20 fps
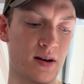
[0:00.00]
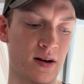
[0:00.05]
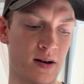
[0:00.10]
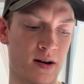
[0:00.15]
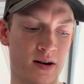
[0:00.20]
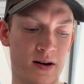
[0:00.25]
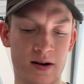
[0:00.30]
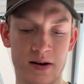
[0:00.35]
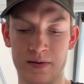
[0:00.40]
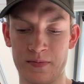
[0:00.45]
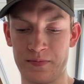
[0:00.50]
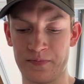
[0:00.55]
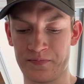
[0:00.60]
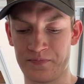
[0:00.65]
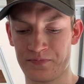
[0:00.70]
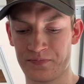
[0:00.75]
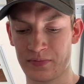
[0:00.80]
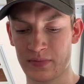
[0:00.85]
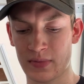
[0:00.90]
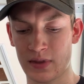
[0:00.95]

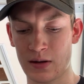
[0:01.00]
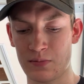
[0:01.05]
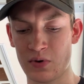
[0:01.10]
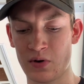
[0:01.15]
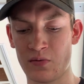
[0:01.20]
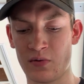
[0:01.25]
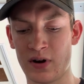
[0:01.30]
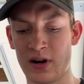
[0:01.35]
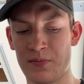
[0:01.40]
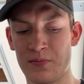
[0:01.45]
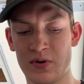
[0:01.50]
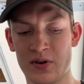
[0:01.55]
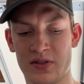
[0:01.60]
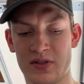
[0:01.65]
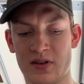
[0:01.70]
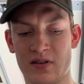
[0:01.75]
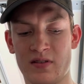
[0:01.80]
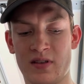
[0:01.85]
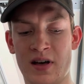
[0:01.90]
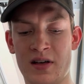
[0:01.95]
But when I put
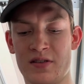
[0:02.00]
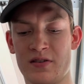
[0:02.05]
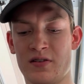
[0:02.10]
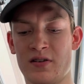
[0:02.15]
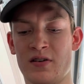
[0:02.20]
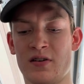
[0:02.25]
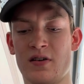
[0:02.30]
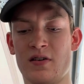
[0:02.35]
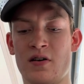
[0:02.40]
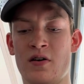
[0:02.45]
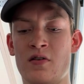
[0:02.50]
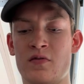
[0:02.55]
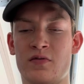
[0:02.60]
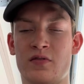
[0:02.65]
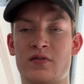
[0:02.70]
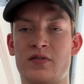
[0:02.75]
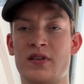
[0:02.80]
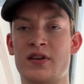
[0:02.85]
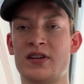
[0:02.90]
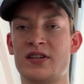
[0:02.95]
the leather
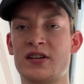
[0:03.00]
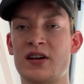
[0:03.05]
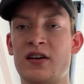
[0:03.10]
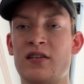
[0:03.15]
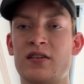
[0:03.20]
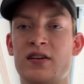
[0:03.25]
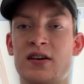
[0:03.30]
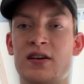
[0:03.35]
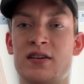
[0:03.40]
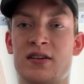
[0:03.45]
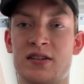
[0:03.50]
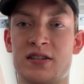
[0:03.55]
over this area,